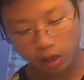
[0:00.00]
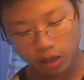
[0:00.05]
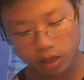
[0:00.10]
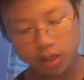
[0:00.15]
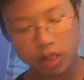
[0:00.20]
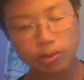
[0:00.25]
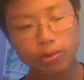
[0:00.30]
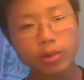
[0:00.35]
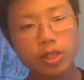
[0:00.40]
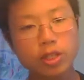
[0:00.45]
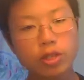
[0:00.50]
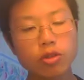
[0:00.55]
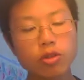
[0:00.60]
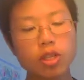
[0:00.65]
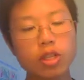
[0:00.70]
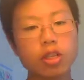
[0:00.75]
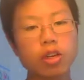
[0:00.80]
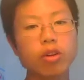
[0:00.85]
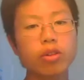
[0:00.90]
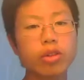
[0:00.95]

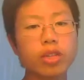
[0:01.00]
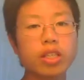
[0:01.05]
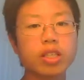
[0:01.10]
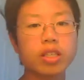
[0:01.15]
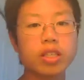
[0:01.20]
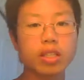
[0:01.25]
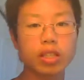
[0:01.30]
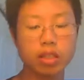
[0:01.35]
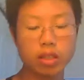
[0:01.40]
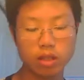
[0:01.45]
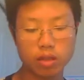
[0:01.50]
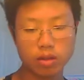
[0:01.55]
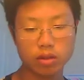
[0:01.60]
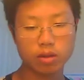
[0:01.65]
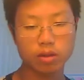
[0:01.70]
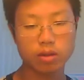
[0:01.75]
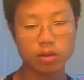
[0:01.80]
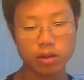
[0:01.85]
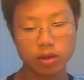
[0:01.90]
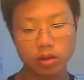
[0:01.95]
Substituting all these
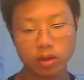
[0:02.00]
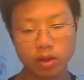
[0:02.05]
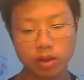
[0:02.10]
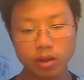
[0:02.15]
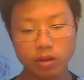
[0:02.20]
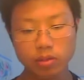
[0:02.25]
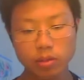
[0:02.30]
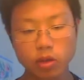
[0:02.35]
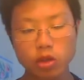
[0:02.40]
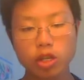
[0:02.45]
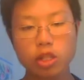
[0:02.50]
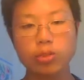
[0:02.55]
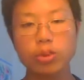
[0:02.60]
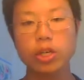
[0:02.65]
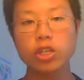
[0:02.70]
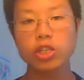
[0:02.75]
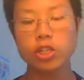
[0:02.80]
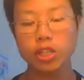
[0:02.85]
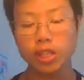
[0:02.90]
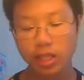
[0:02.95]
new
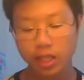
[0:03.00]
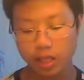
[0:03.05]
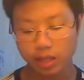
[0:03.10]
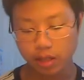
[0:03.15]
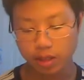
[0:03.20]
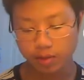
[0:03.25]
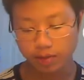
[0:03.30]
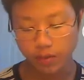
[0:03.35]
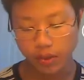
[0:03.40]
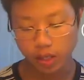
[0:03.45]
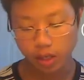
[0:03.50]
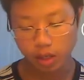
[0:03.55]
expressions in,